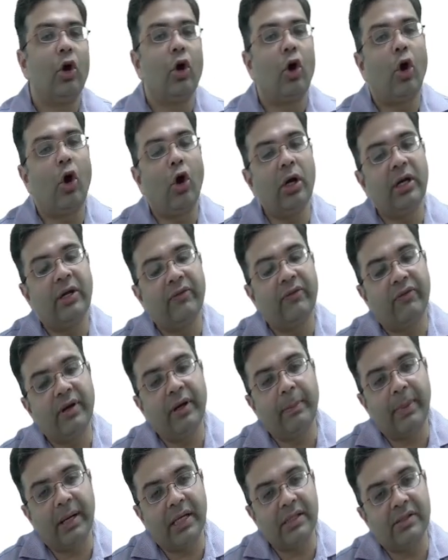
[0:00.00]
all
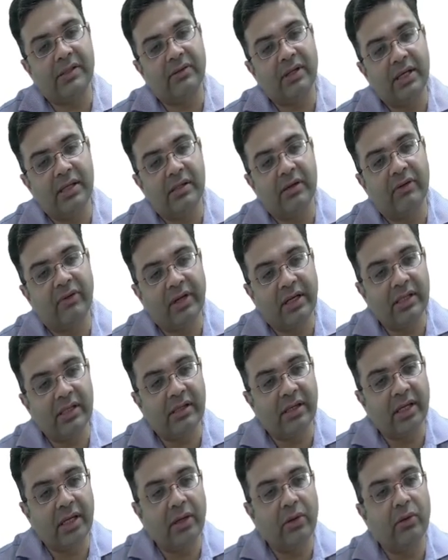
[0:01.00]
different parts of the esophagus
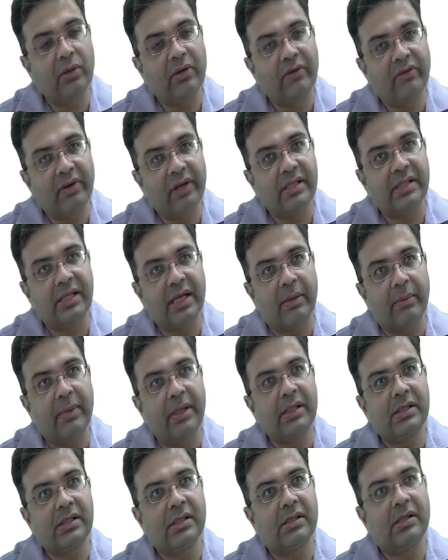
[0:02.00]
drain into different
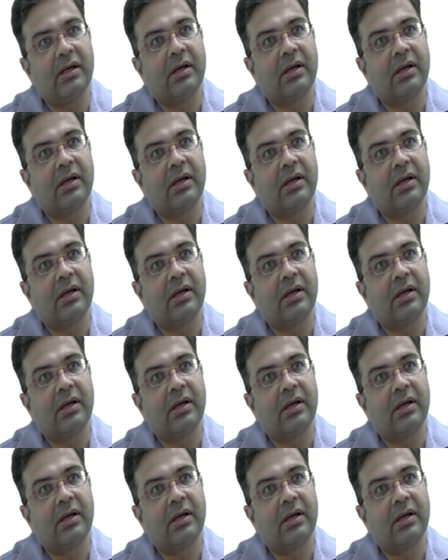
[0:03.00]
segments